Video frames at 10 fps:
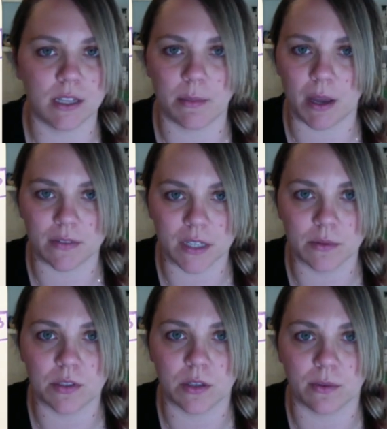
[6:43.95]
the amount of
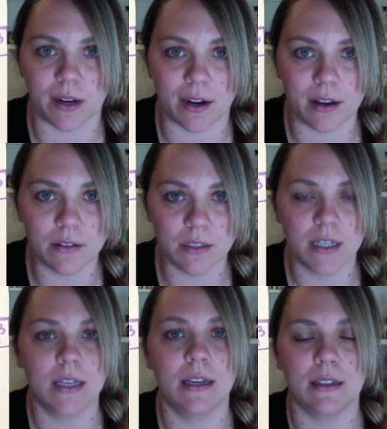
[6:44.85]
times you need to write it out,
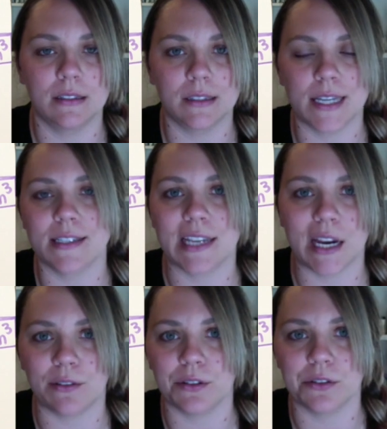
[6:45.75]
less
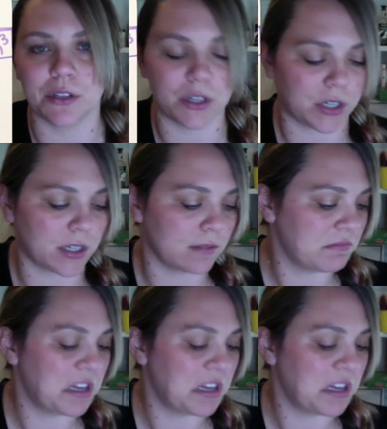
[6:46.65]
errors occur.